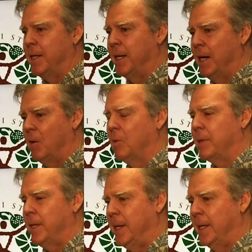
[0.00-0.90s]
to get out what we
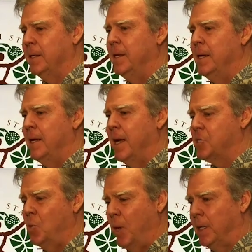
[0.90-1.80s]
can as
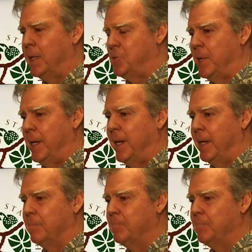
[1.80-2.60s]
quickly as we can.